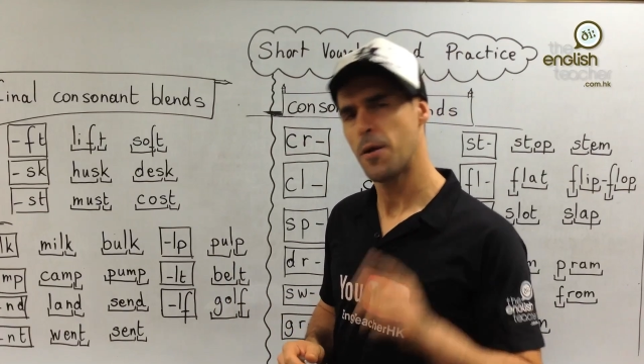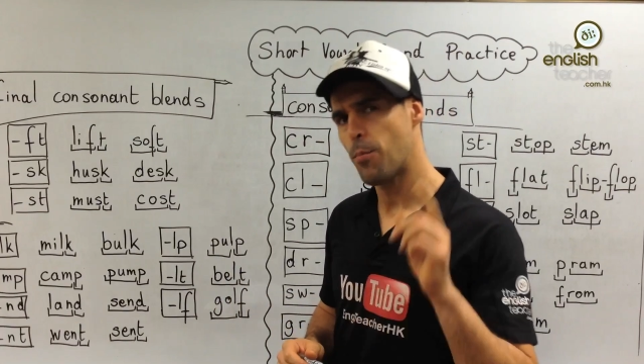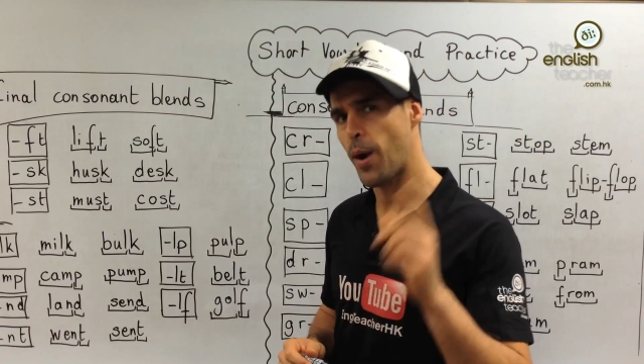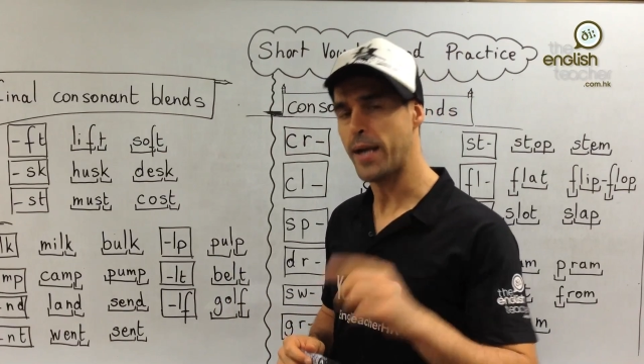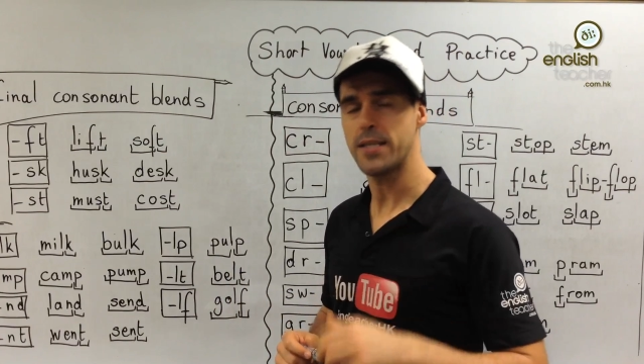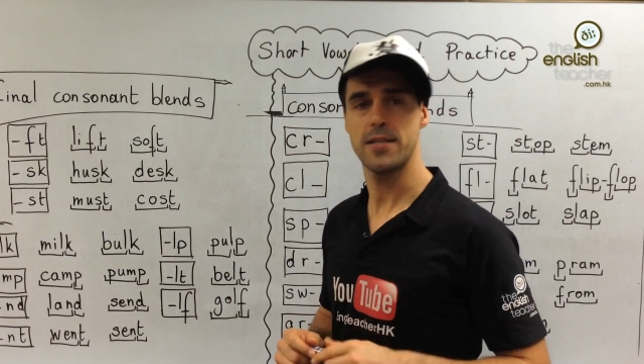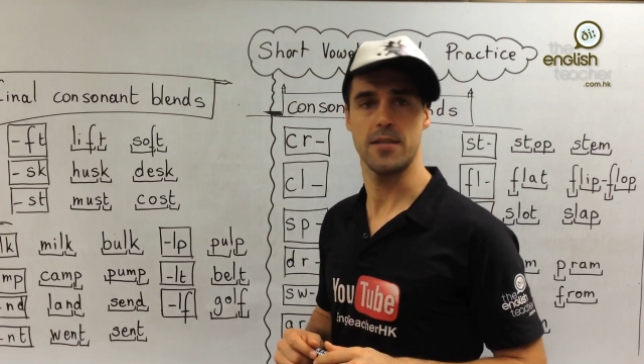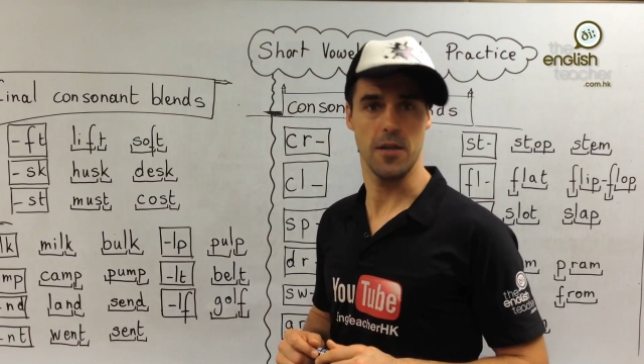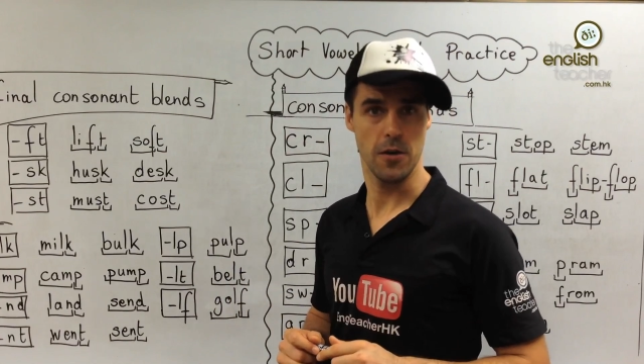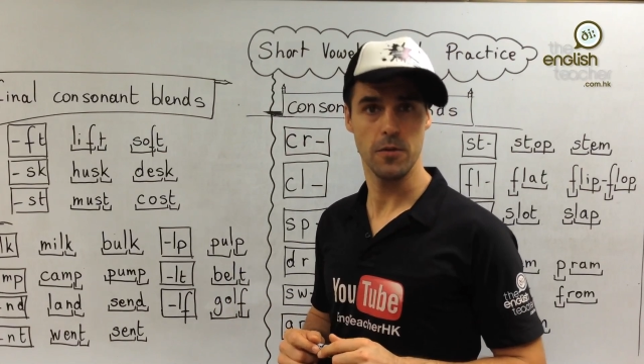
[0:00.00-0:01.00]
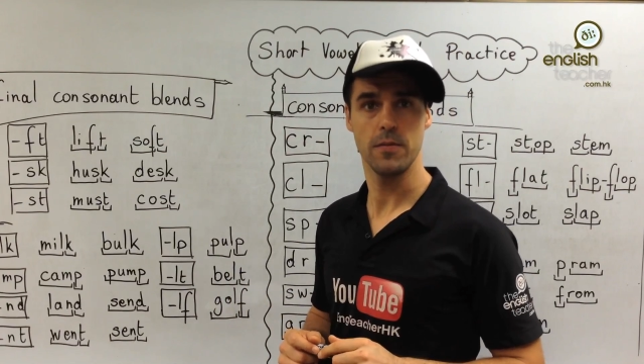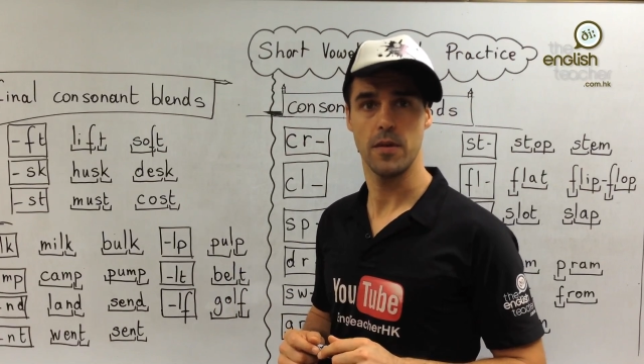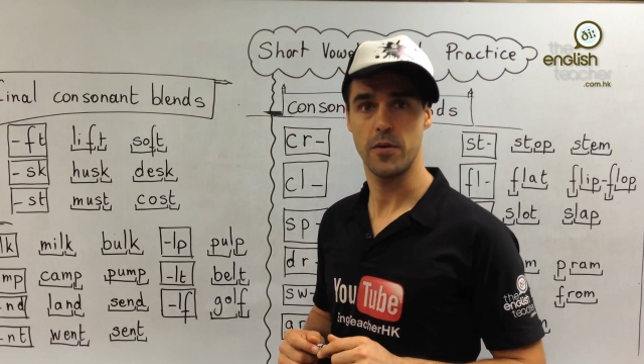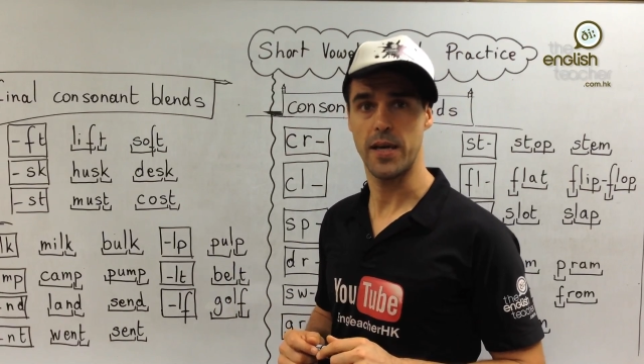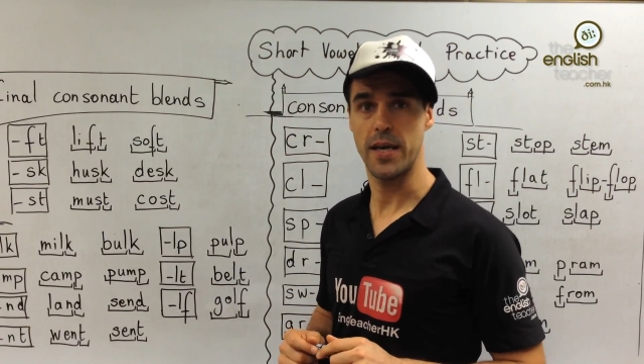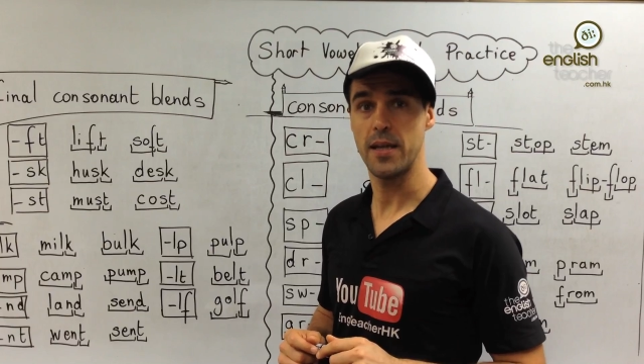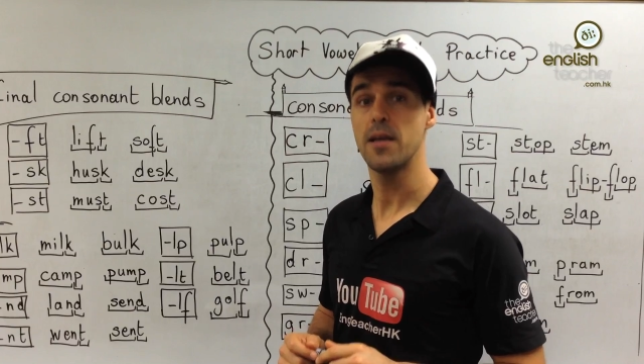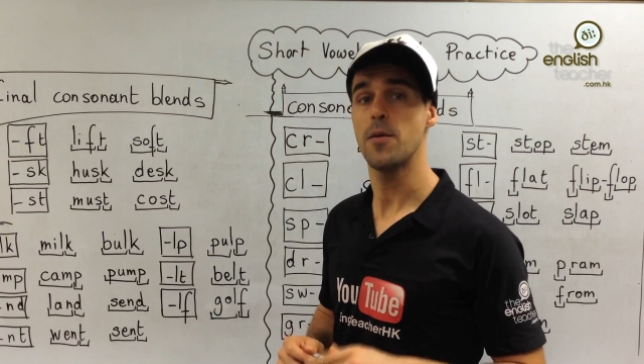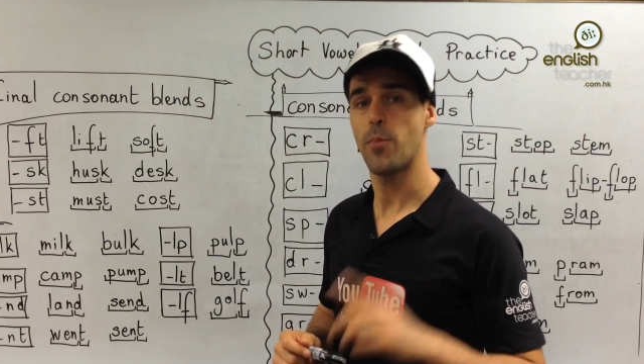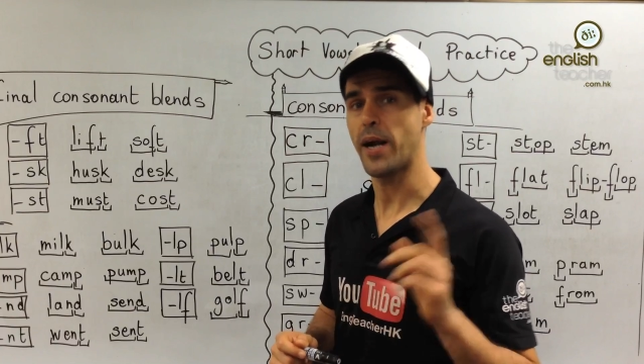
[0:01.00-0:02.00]
Practice though, okay?
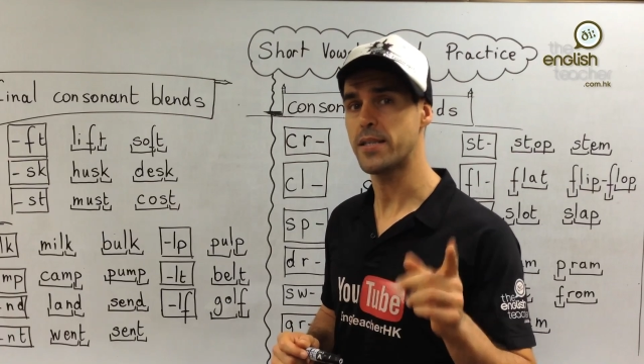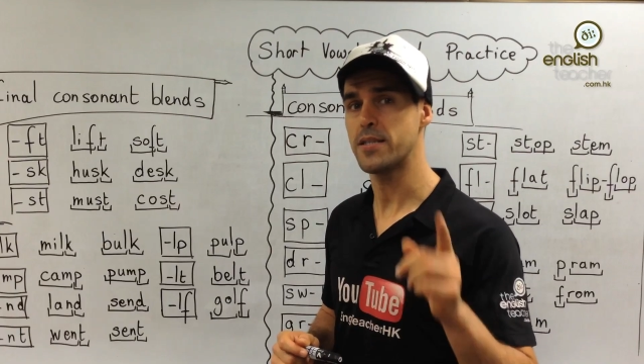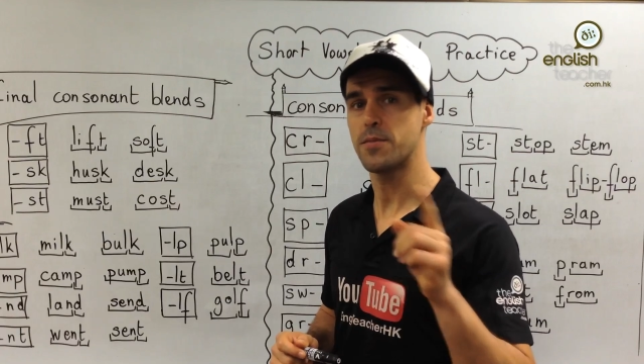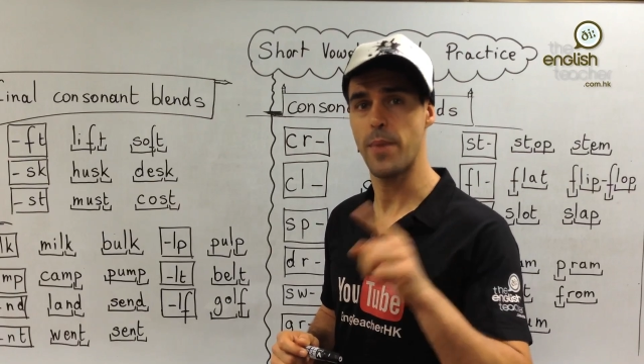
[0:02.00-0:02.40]
Practice